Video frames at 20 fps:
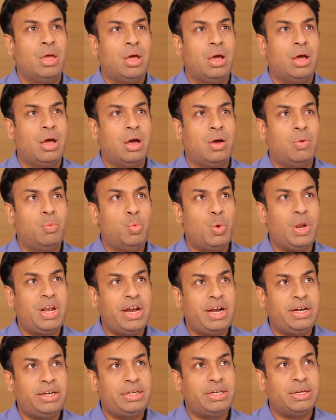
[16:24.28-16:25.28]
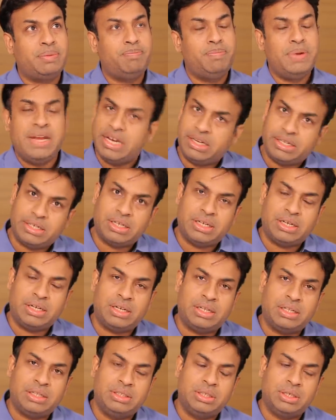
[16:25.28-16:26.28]
Will it beat
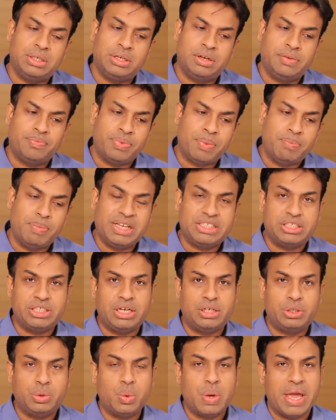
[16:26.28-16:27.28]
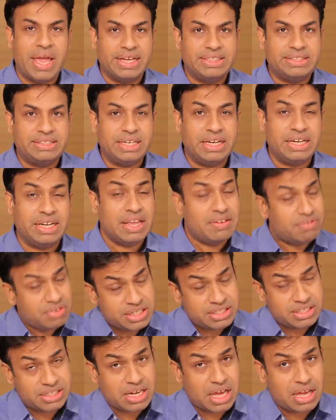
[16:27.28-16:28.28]
the Pixel 2 XL in
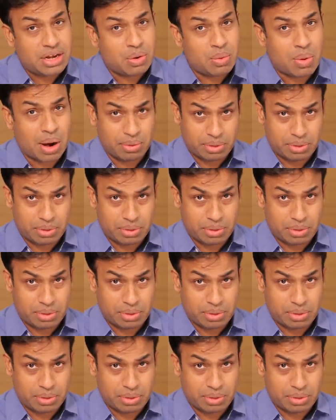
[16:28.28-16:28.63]
every scenario?